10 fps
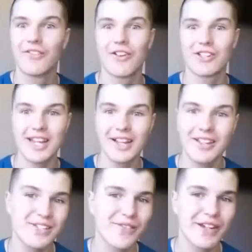For the sake
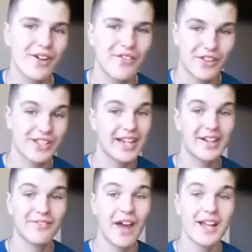of this video, for the
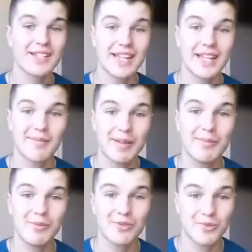sake of not saying
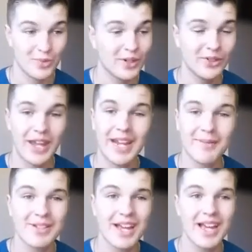people's real
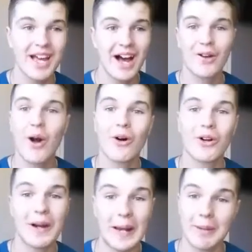names, I'll call
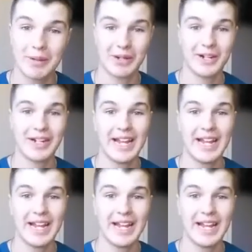her Amber.